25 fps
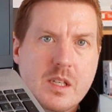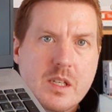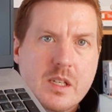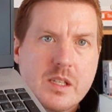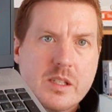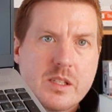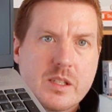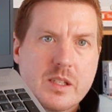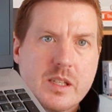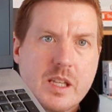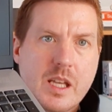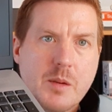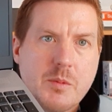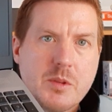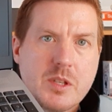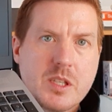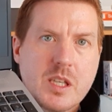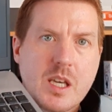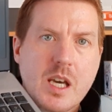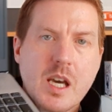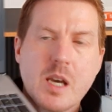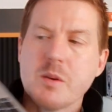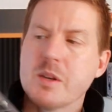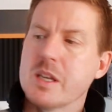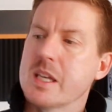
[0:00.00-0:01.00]
So there we
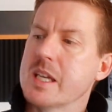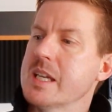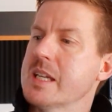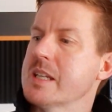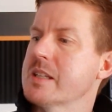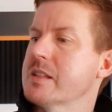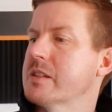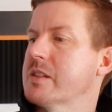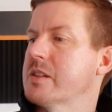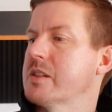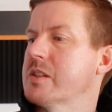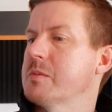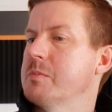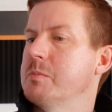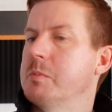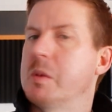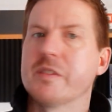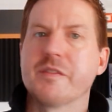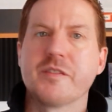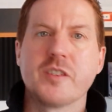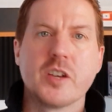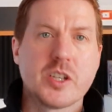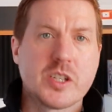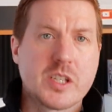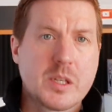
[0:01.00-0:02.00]
go. It's my
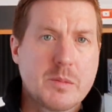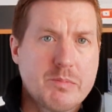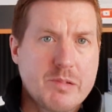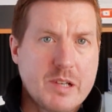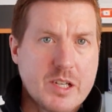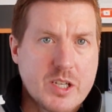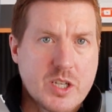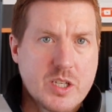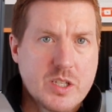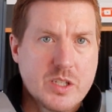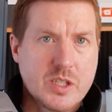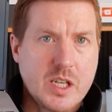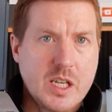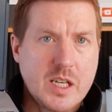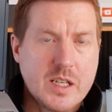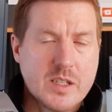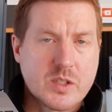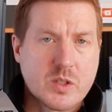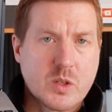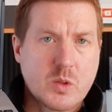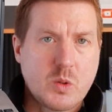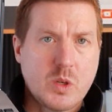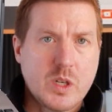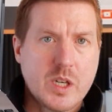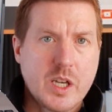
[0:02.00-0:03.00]
first impressions are it's
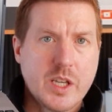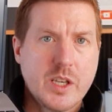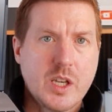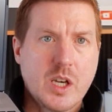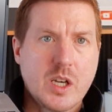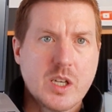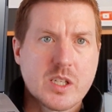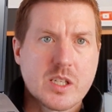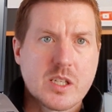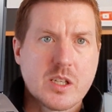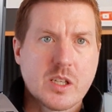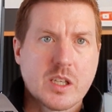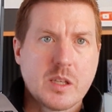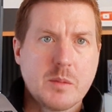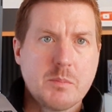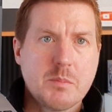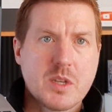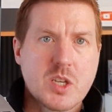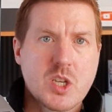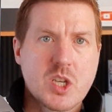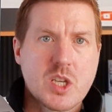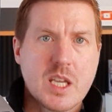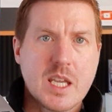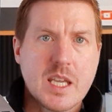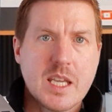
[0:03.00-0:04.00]
quite a nice looking
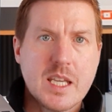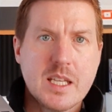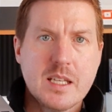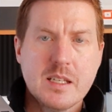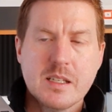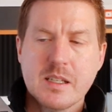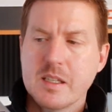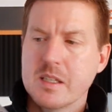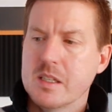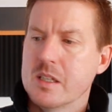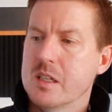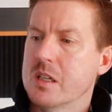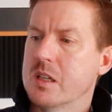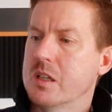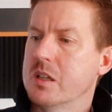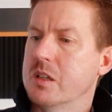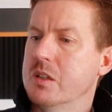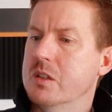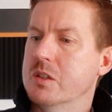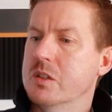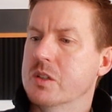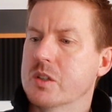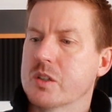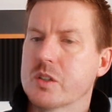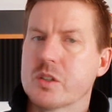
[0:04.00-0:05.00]
machine.
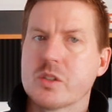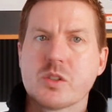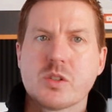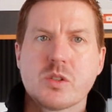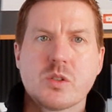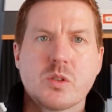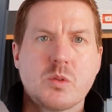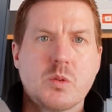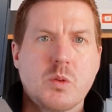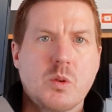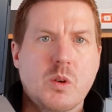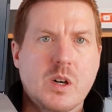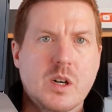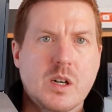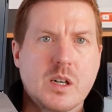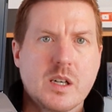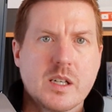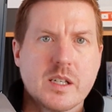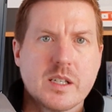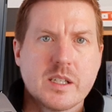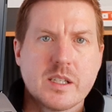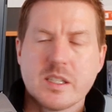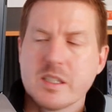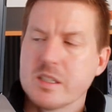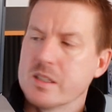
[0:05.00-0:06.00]
Looks
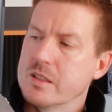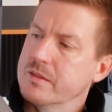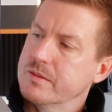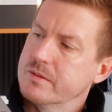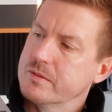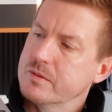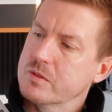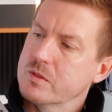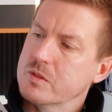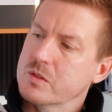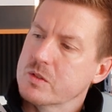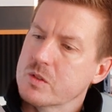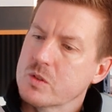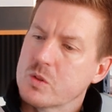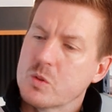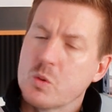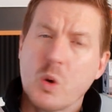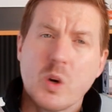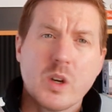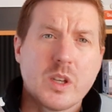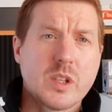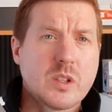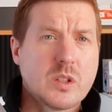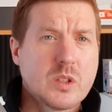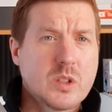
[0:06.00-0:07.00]
quite
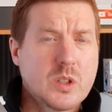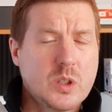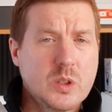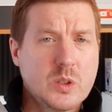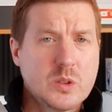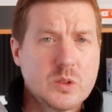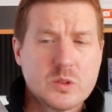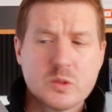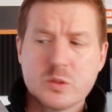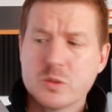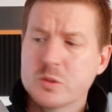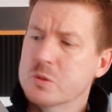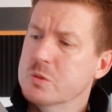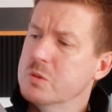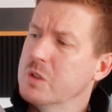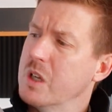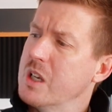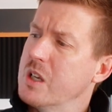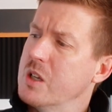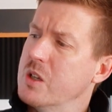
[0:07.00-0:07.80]
cool.